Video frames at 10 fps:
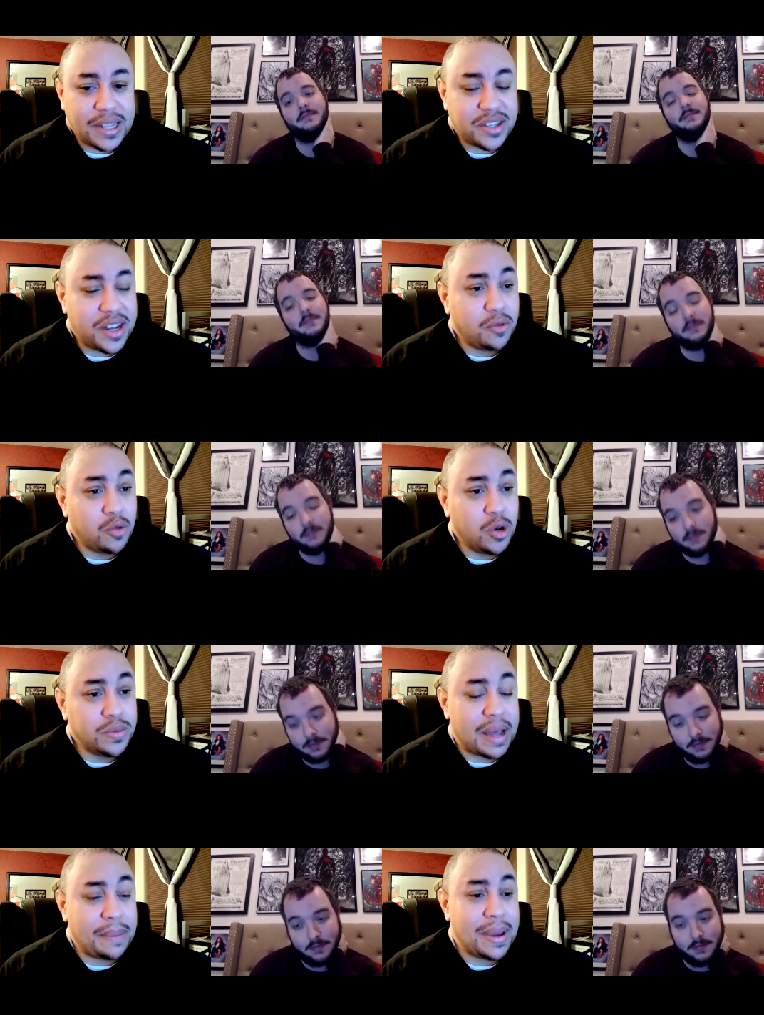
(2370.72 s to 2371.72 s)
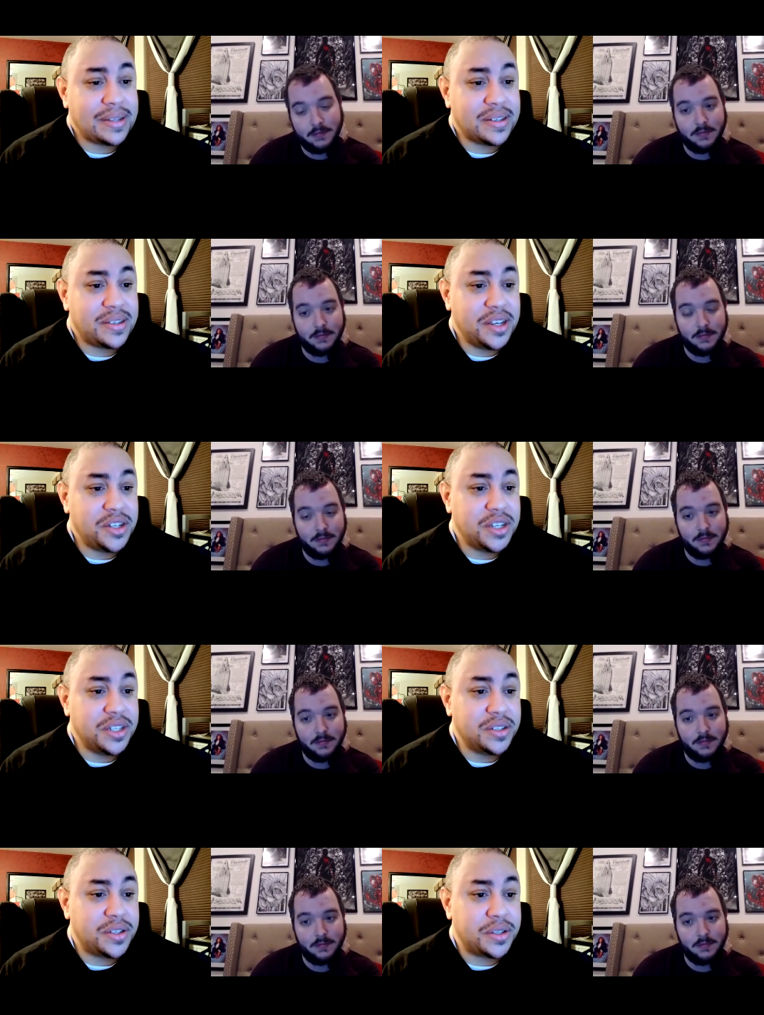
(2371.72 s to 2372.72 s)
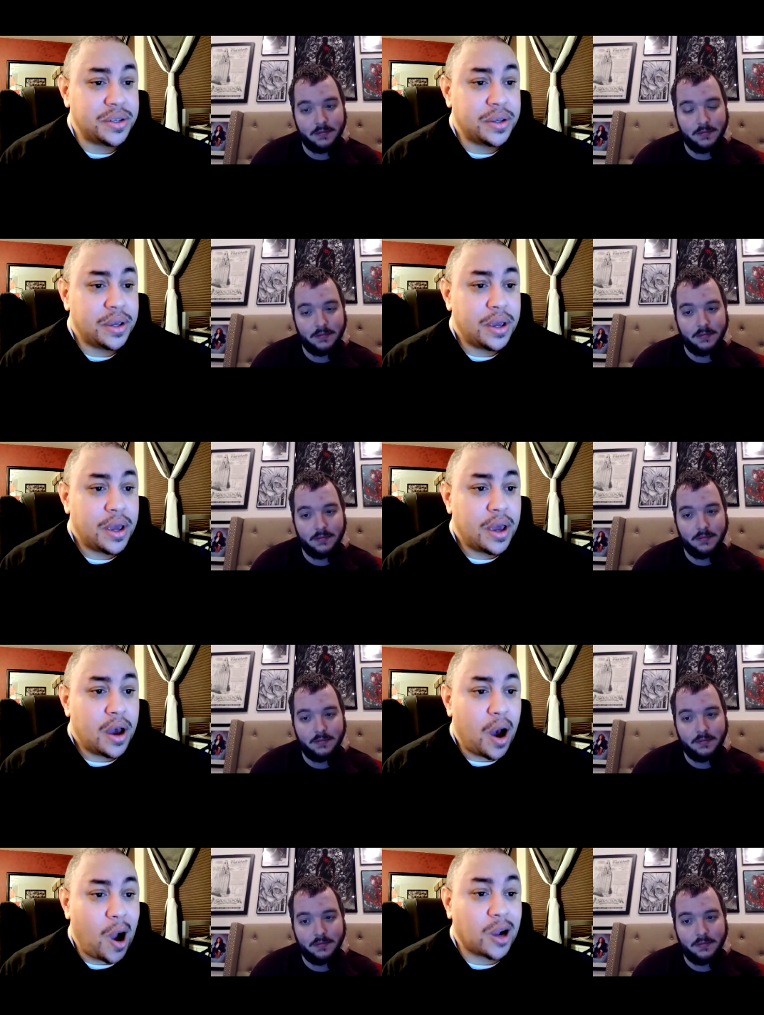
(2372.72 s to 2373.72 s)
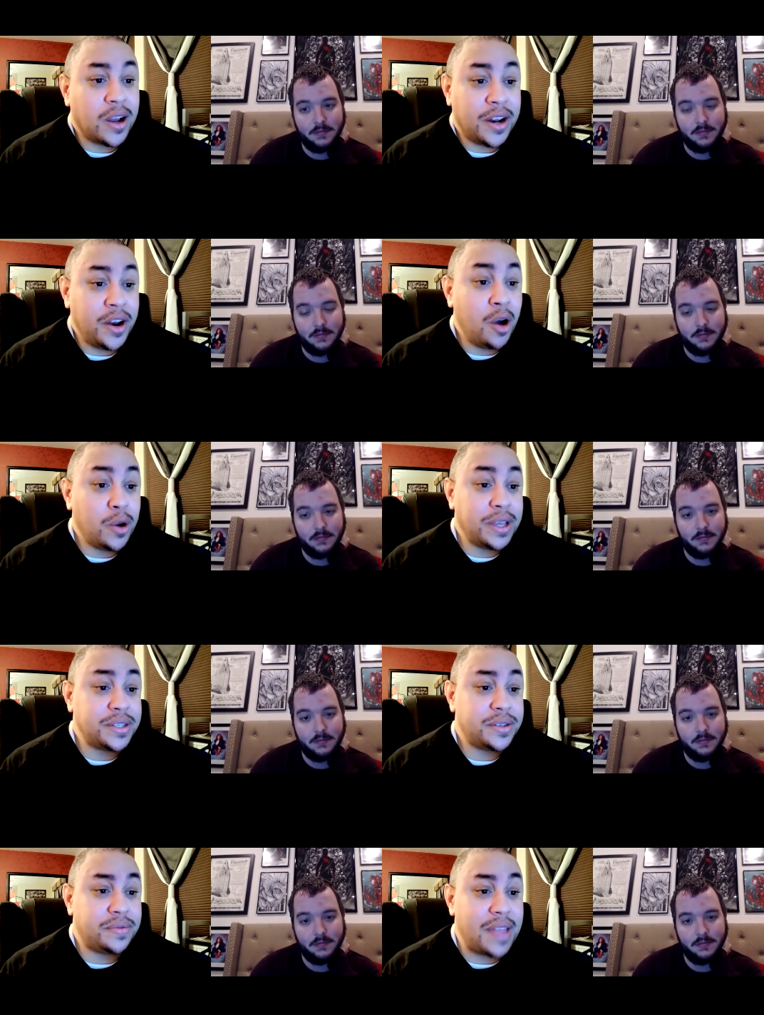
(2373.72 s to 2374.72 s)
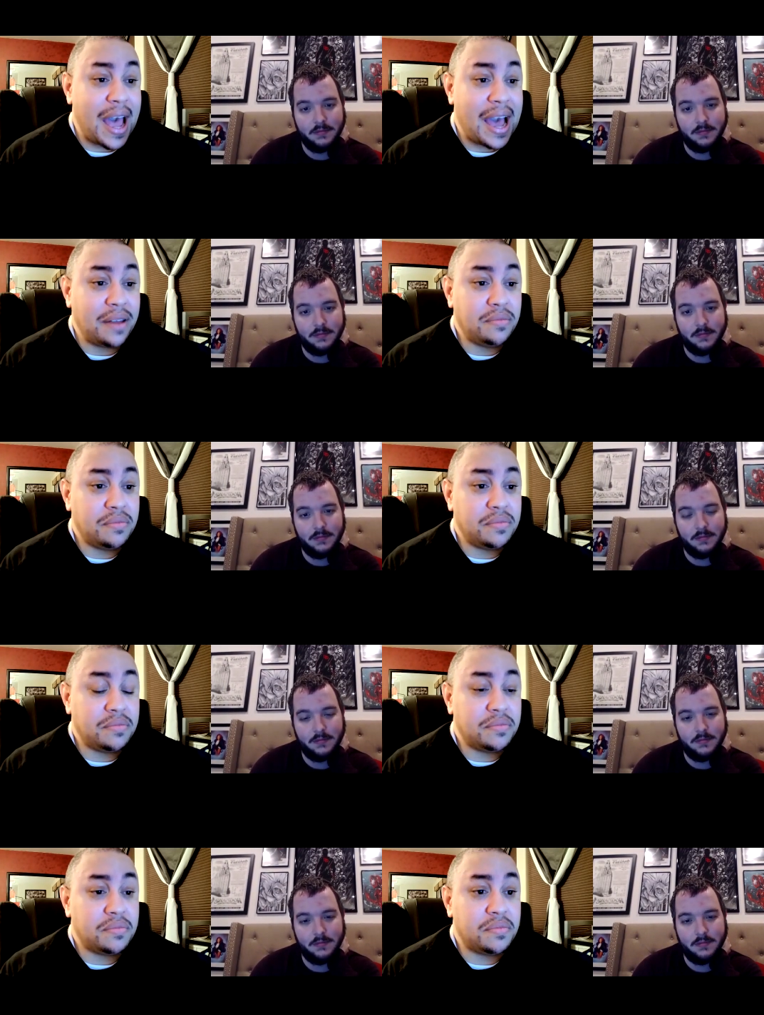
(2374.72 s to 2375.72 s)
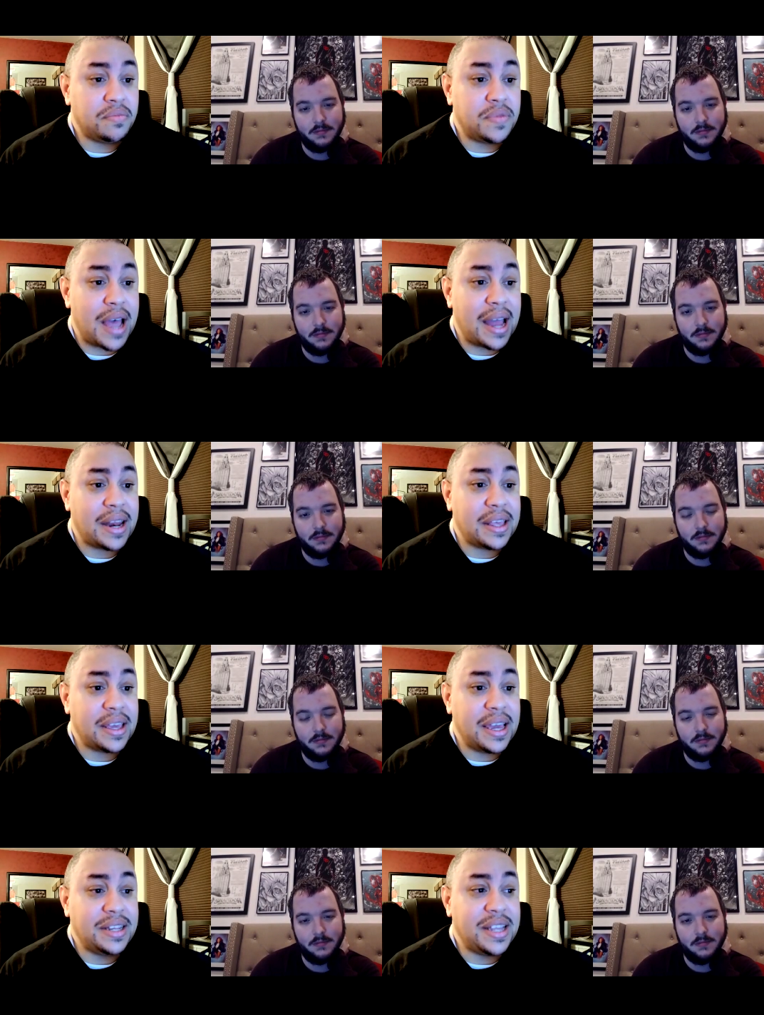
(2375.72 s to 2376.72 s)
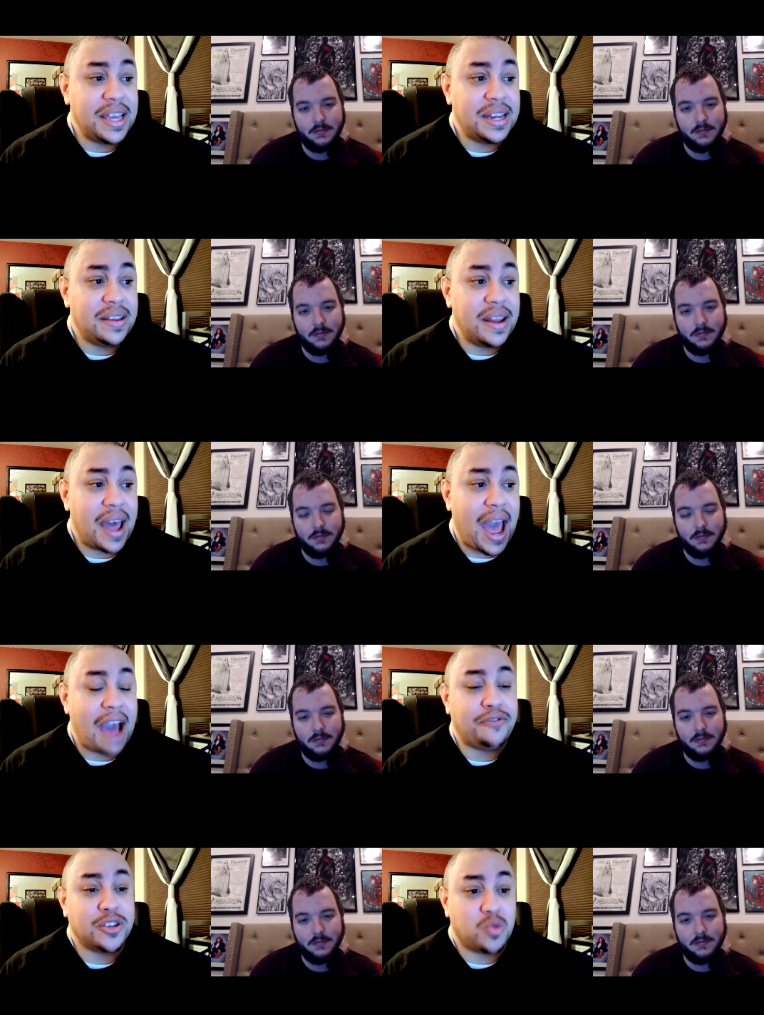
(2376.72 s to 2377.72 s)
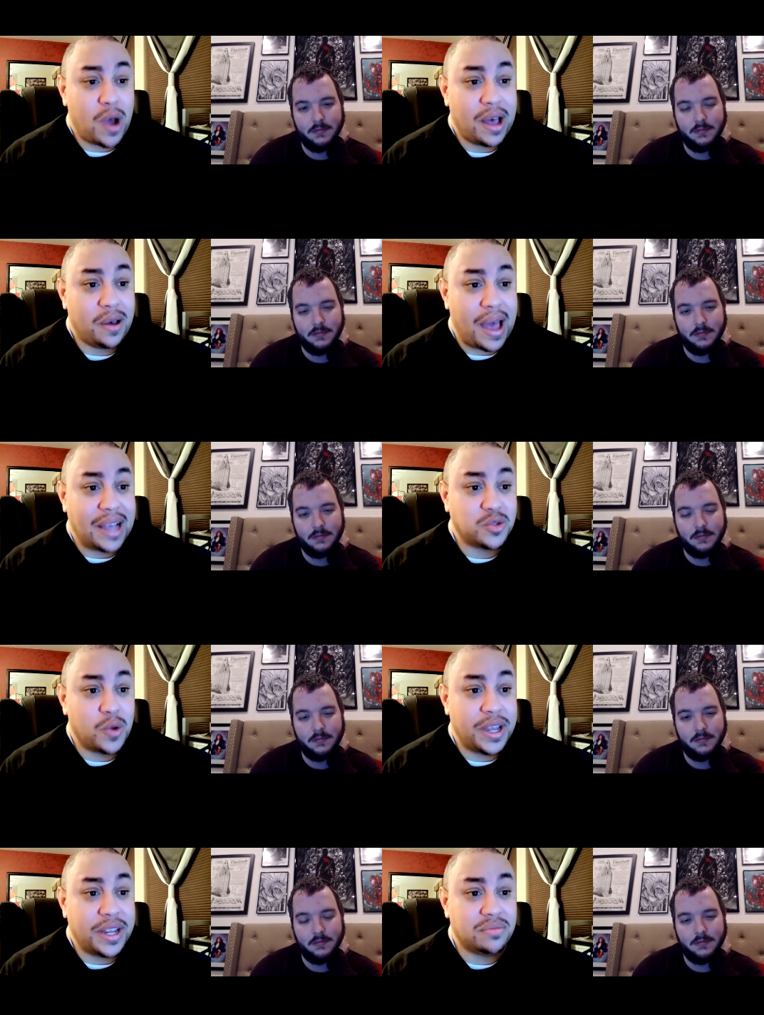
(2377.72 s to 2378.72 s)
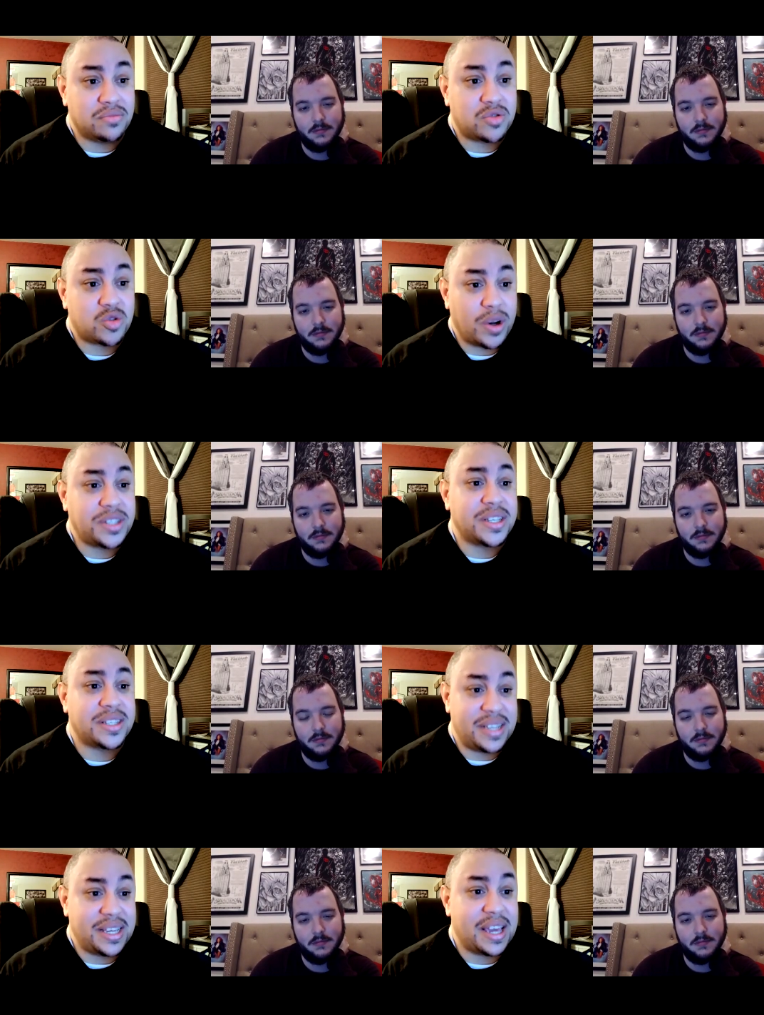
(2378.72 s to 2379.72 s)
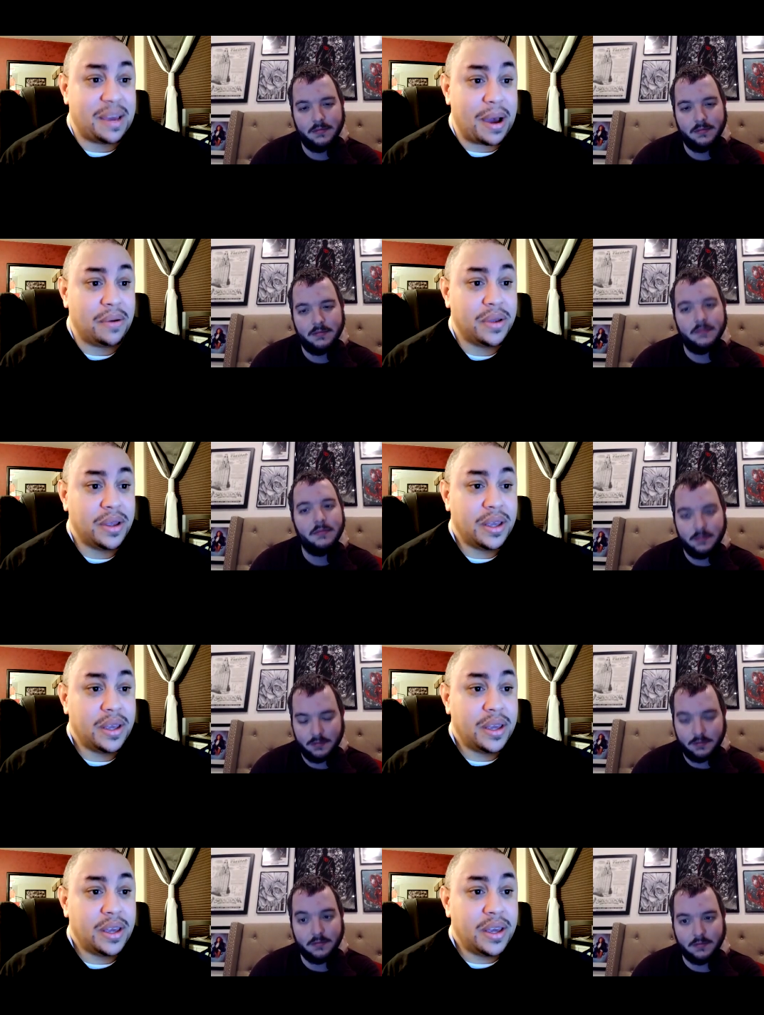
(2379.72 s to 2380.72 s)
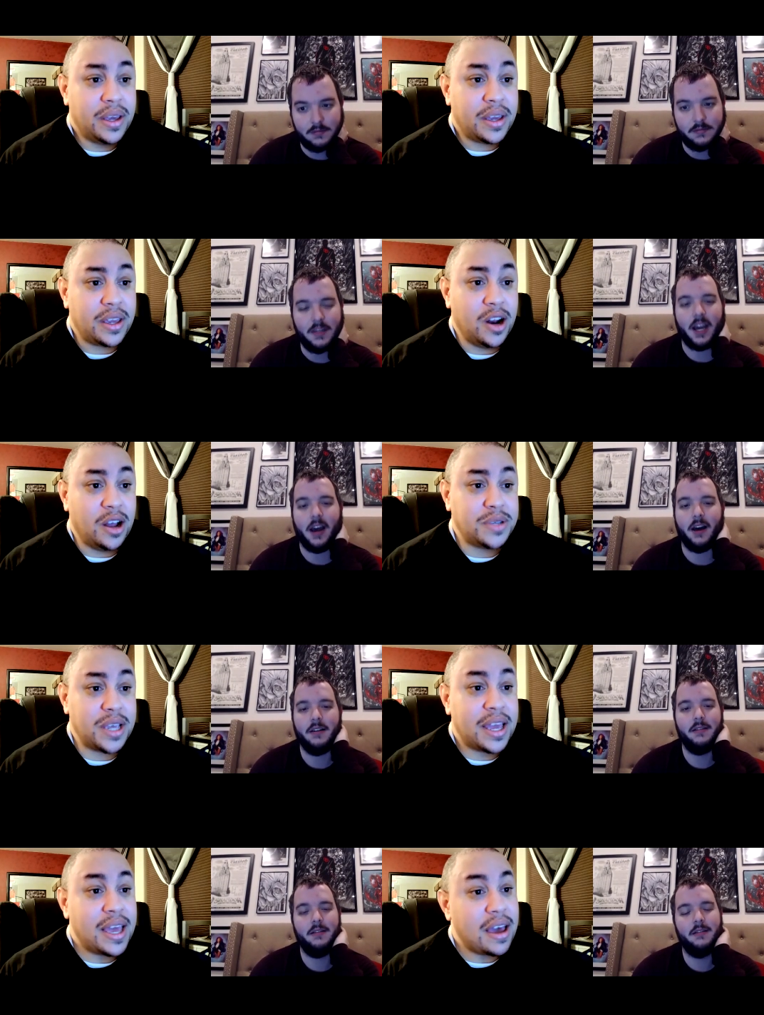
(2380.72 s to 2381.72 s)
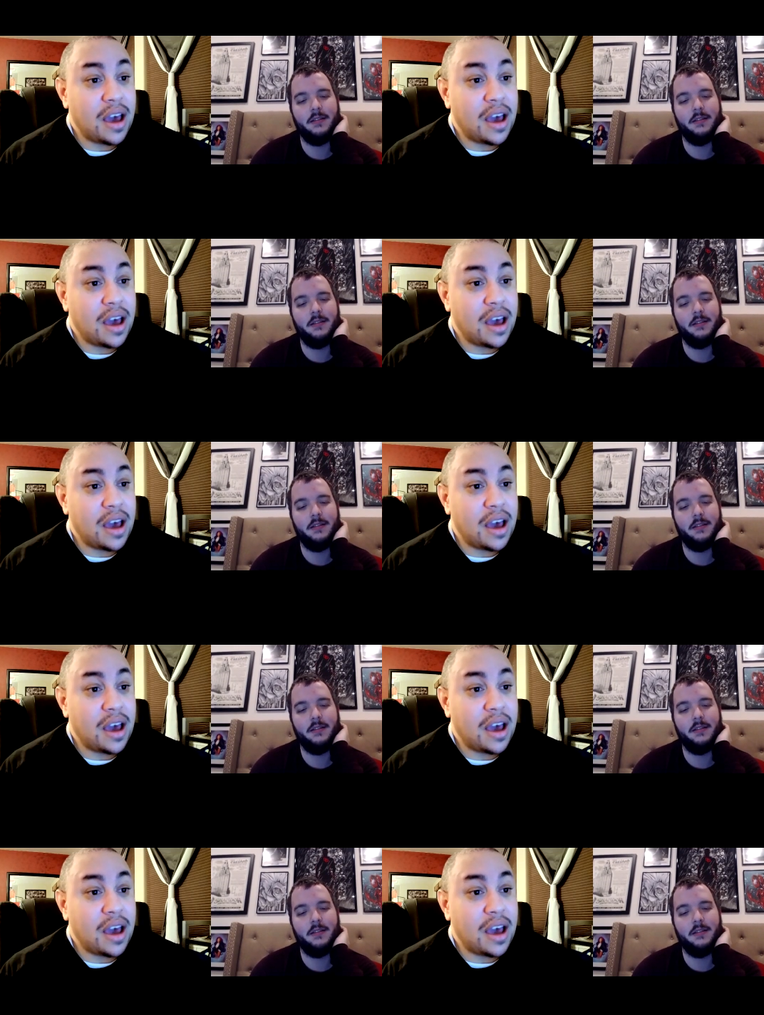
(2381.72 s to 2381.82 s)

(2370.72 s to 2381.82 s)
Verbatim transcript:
Speaker 1: that sit in rooms that make decisions are going to notice that it did half as well as when 2016 came out. Mm-hmm. Yeah. You know what I'm saying?